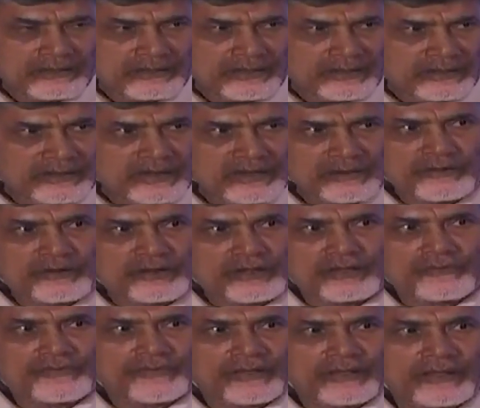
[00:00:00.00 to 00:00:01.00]
the
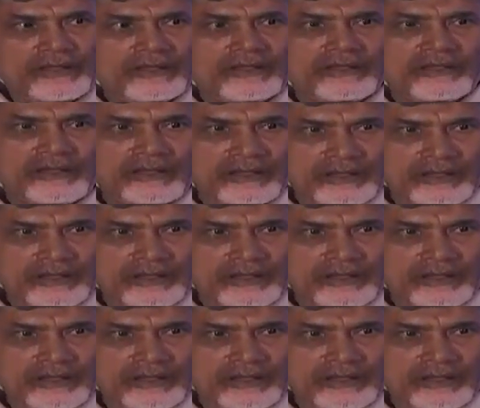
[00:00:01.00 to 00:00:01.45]
credibility of a